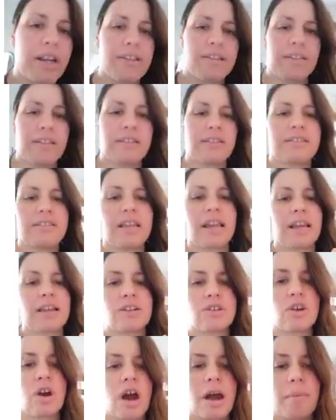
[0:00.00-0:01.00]
is it?
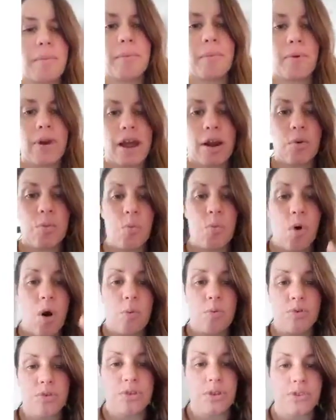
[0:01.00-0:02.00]
Second time round, what
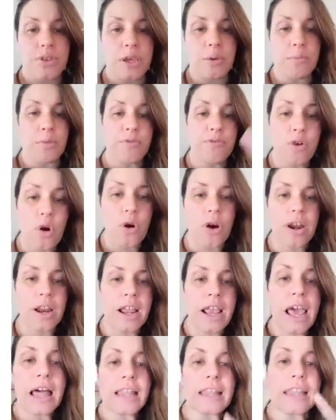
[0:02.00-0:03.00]
was the thing before it?
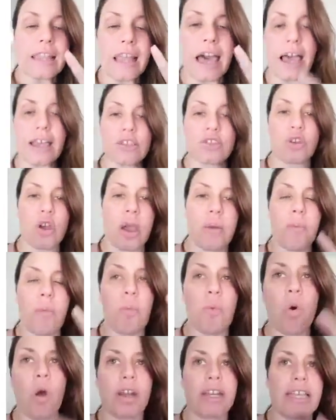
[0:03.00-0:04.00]
Last time,
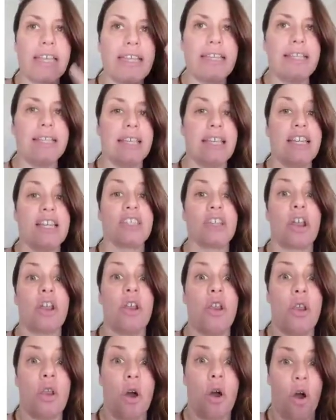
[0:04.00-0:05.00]
what is it
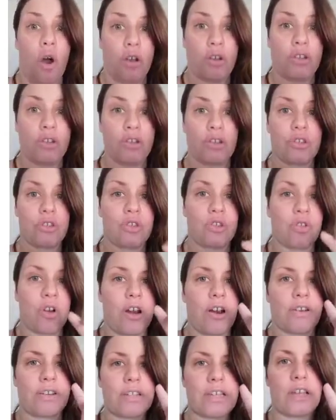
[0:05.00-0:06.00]
not? Try
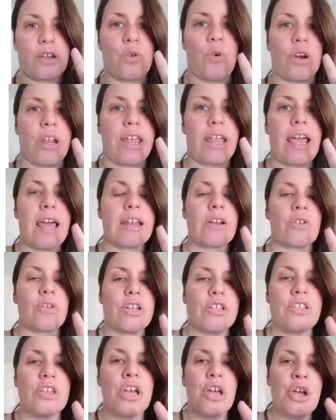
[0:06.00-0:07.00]
not to get caught in
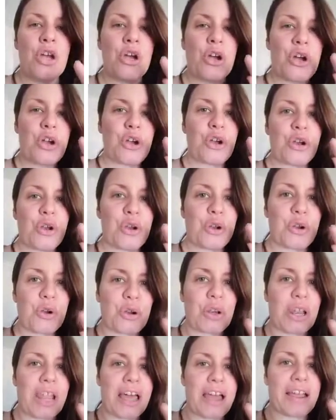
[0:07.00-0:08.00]
categories.
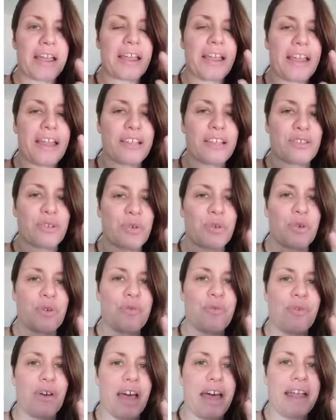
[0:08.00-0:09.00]
Good luck. It's good
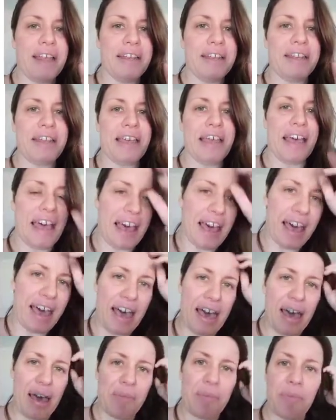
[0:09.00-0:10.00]
fun.
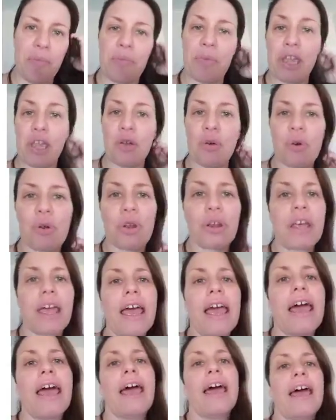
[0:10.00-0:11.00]
Be good
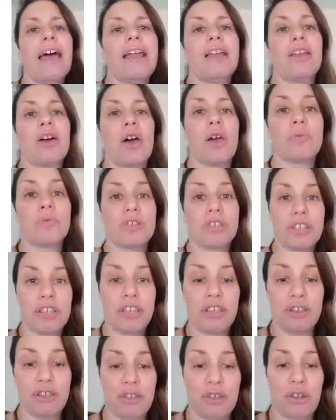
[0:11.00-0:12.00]
and hope to see
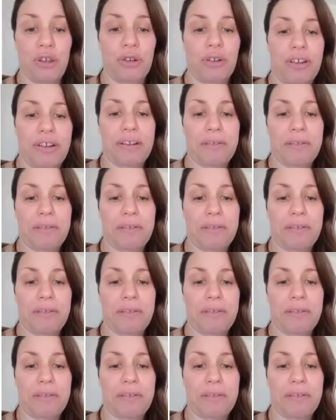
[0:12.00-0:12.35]
you soon.